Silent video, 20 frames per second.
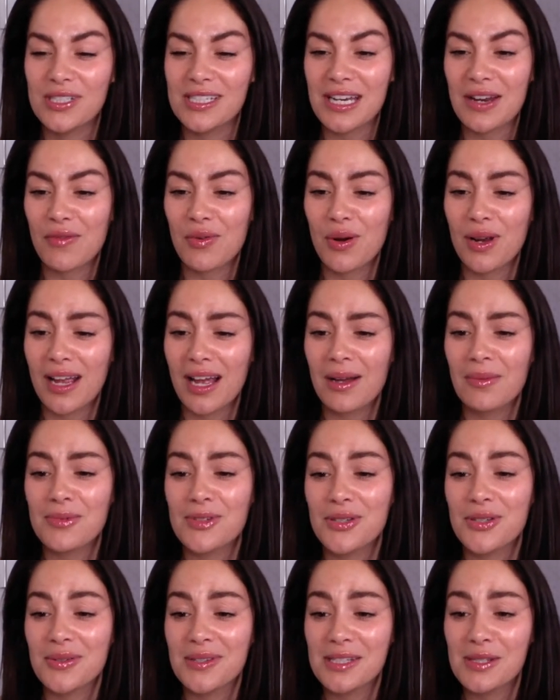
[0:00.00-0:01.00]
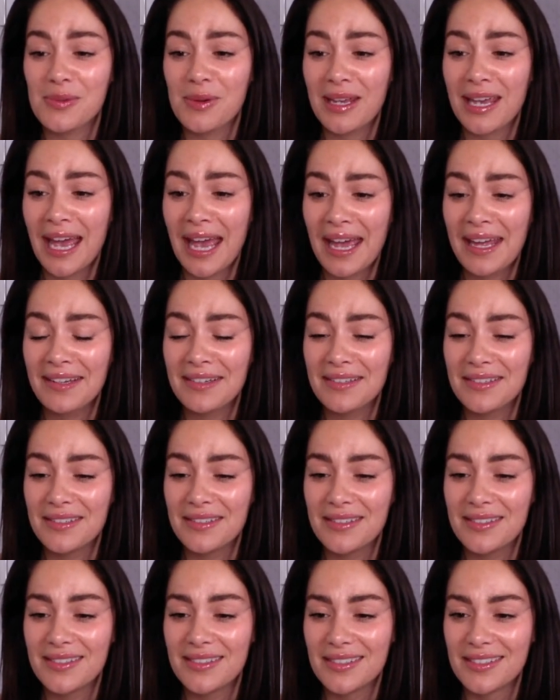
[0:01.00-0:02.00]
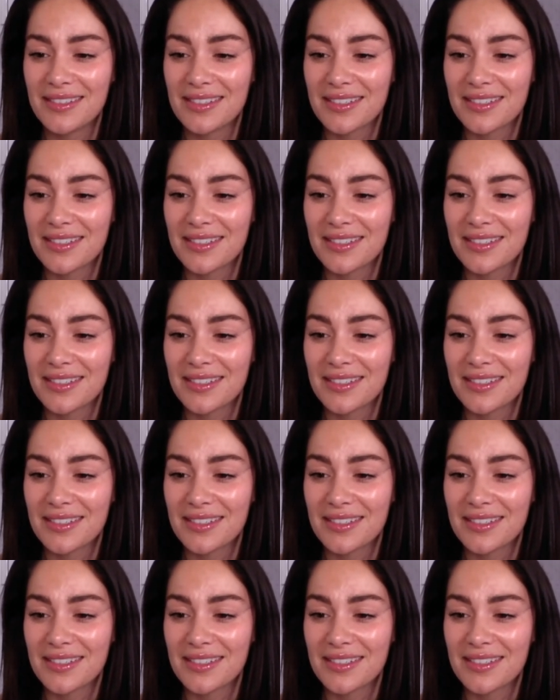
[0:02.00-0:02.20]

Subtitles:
did everyone get up to this weekend?